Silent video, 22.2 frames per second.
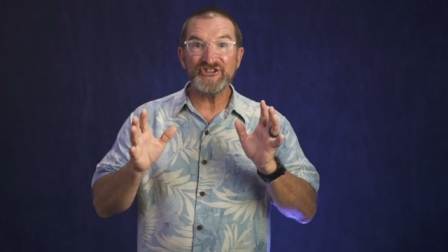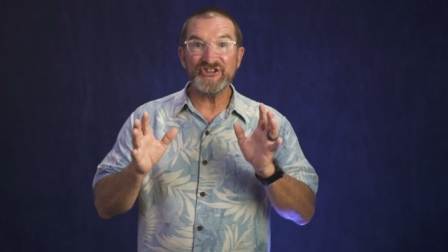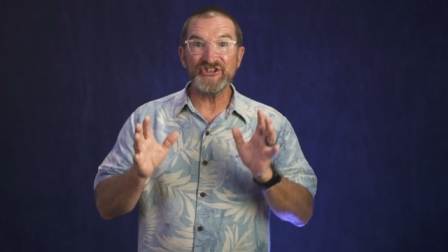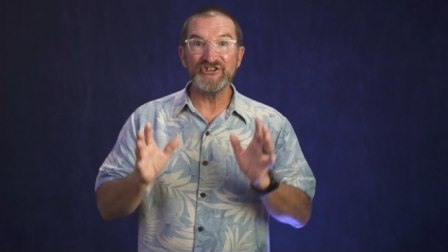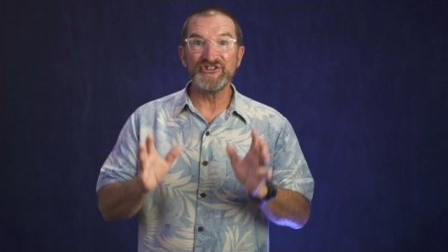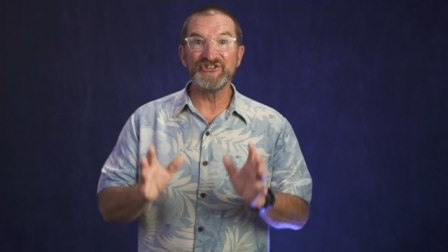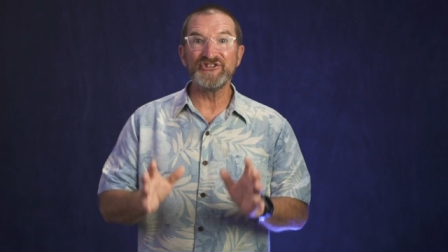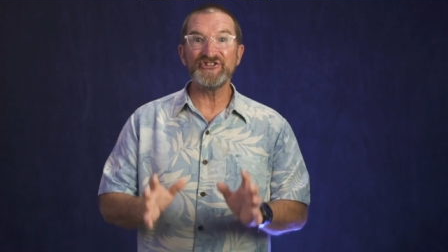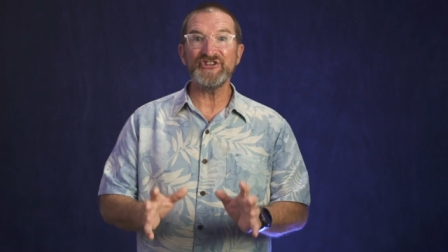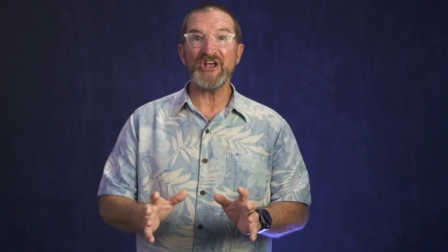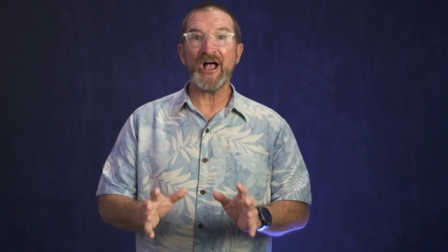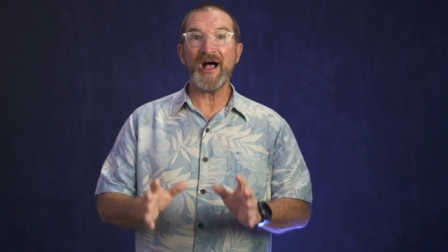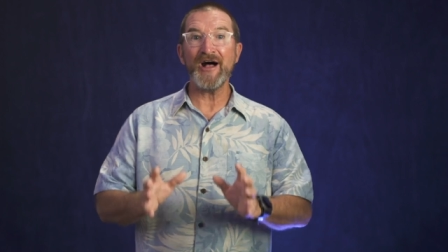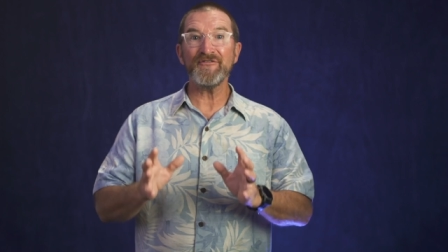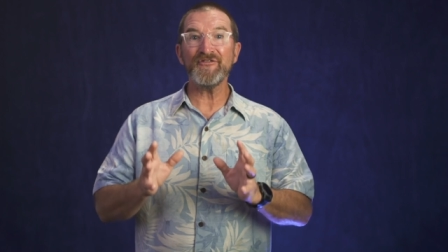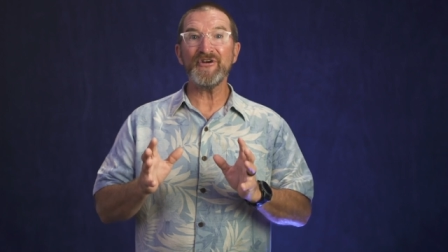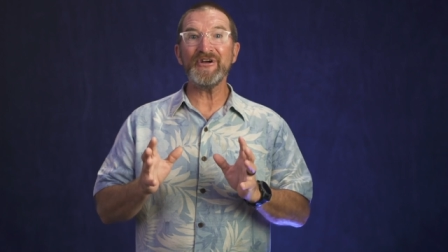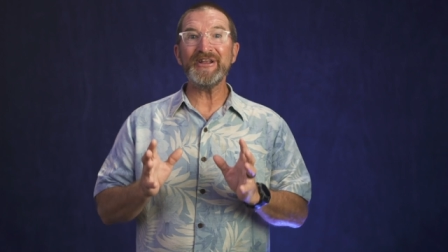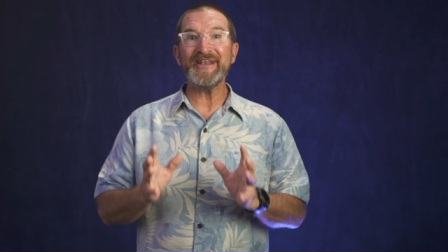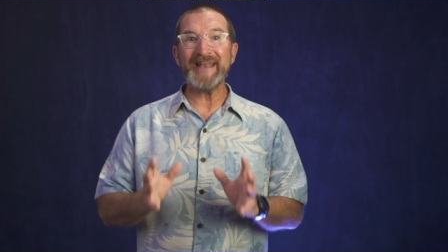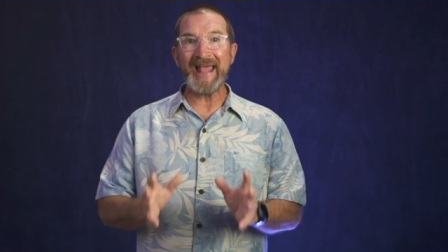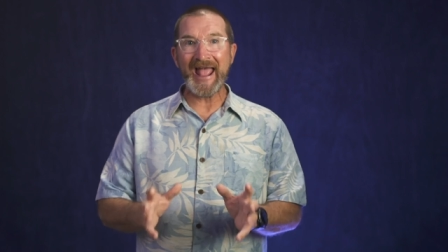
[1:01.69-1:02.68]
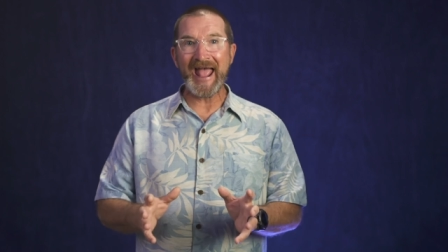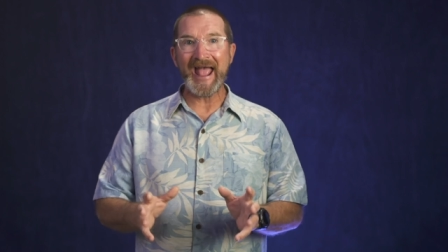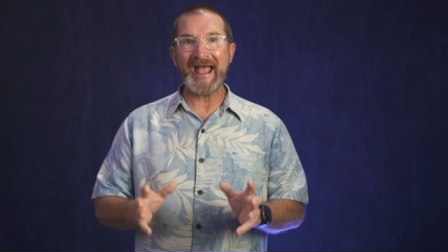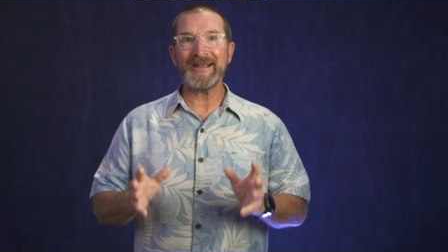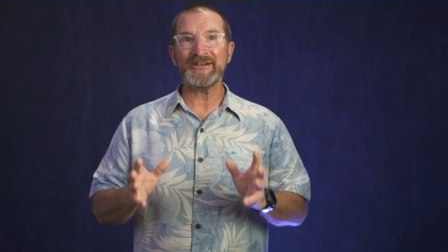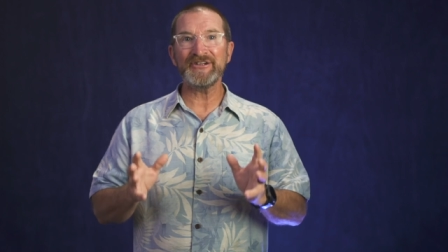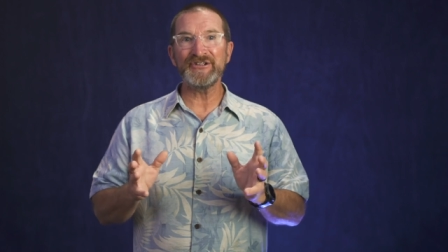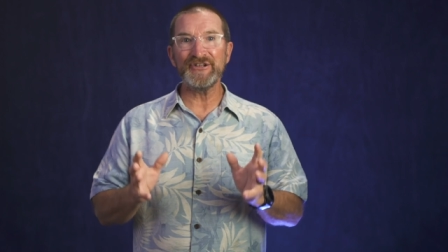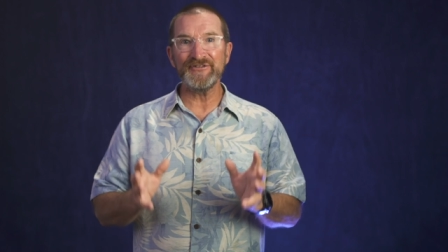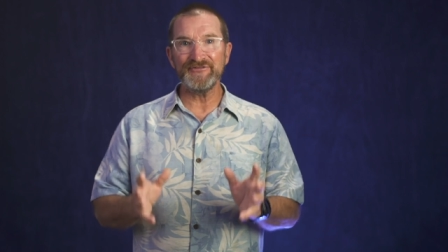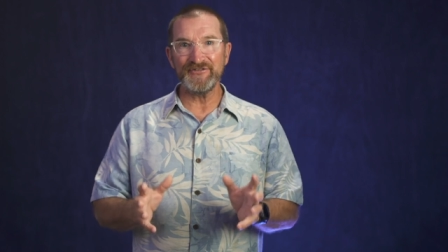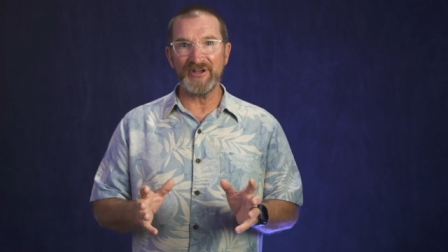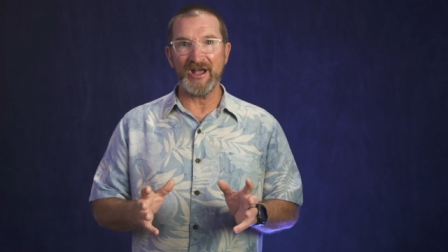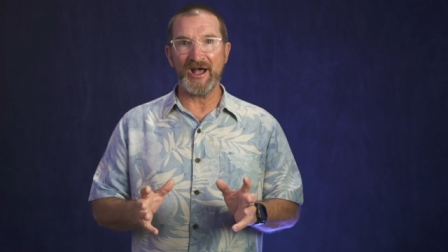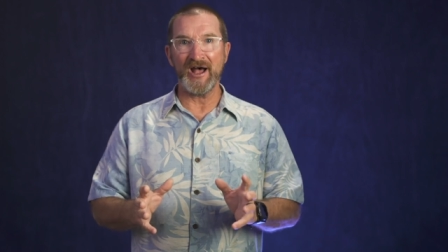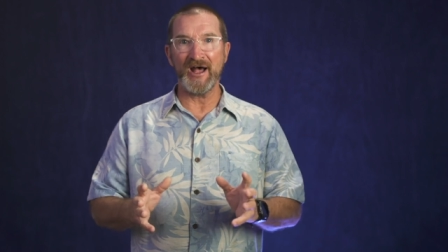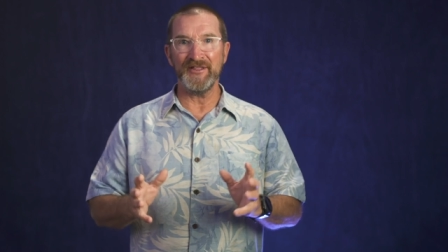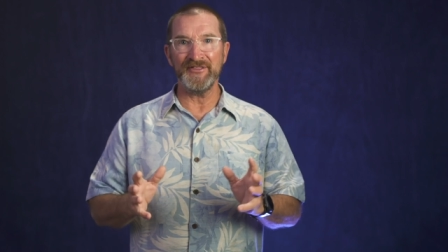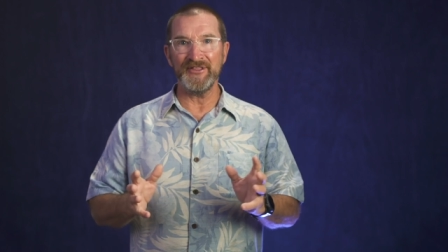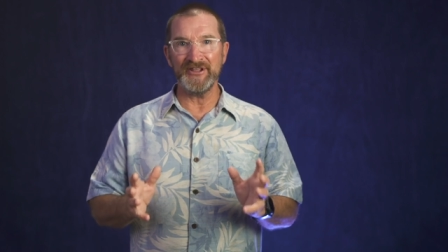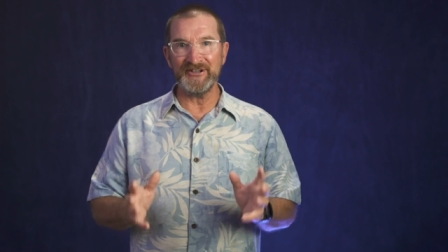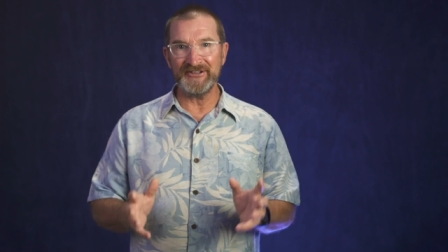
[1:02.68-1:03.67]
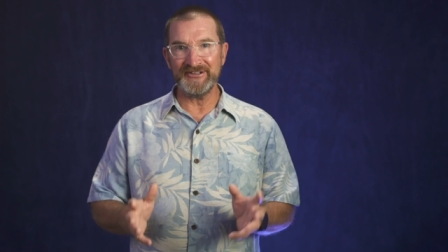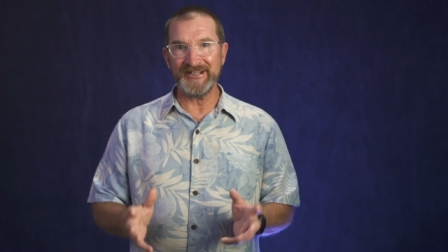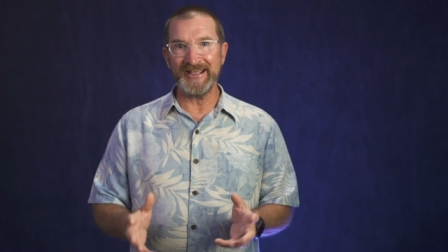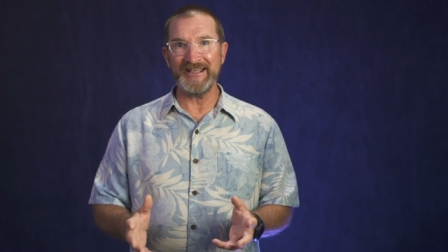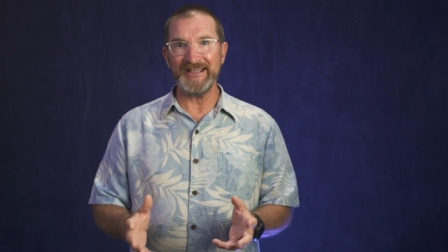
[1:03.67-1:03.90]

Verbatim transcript: the sovereign act of God that